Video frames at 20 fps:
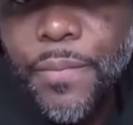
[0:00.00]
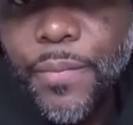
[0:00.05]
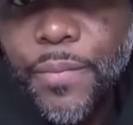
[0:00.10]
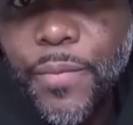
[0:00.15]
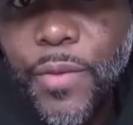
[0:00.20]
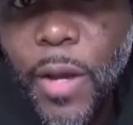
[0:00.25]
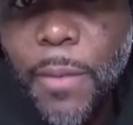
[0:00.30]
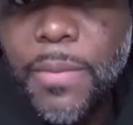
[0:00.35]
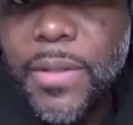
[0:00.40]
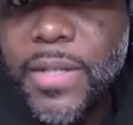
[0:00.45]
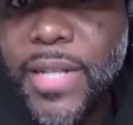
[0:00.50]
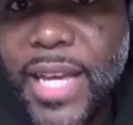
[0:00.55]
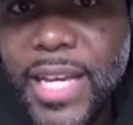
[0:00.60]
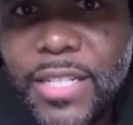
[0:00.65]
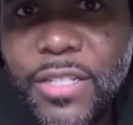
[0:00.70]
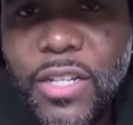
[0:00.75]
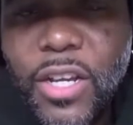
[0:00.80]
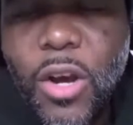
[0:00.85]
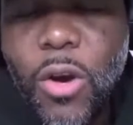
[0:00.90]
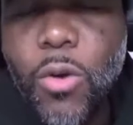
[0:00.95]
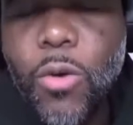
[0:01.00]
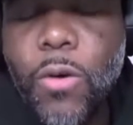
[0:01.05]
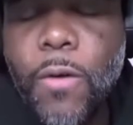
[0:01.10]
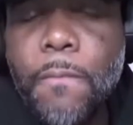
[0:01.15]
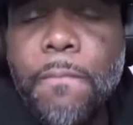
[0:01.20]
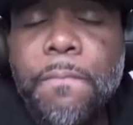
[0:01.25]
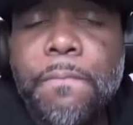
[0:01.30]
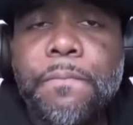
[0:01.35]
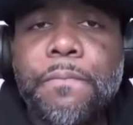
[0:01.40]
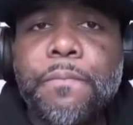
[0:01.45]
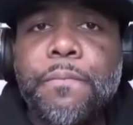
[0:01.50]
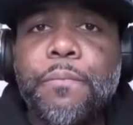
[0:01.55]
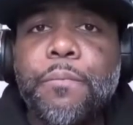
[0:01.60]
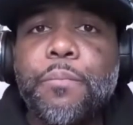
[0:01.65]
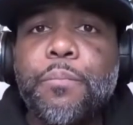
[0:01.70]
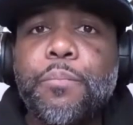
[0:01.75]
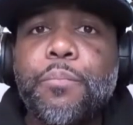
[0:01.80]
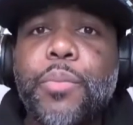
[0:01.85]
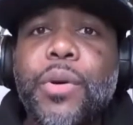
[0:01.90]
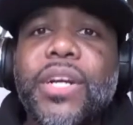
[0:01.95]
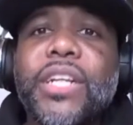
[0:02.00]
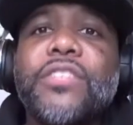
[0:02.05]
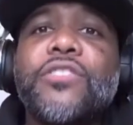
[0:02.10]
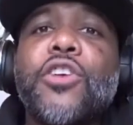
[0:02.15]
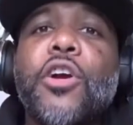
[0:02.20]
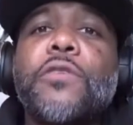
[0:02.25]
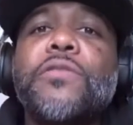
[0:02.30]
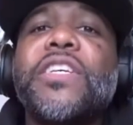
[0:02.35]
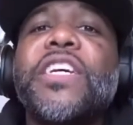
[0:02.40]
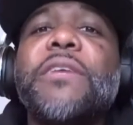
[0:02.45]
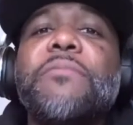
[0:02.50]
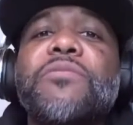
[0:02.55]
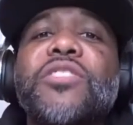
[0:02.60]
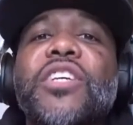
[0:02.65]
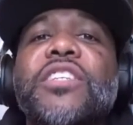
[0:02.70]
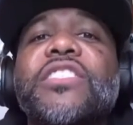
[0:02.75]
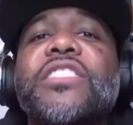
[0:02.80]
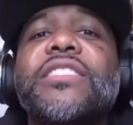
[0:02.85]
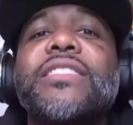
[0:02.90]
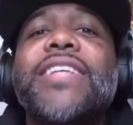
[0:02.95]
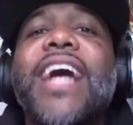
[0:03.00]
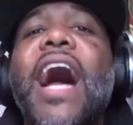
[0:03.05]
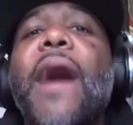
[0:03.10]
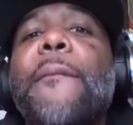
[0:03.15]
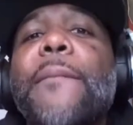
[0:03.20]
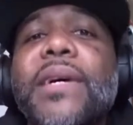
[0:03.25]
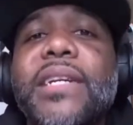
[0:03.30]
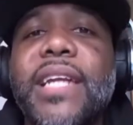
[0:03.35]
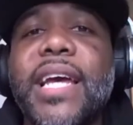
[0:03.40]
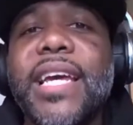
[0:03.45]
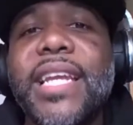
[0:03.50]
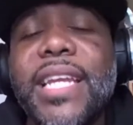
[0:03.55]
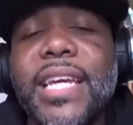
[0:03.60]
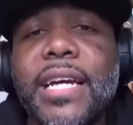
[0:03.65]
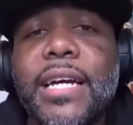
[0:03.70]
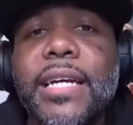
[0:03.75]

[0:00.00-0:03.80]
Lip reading: couple of days ago. Mm-hmm. But in terms of him just dominating a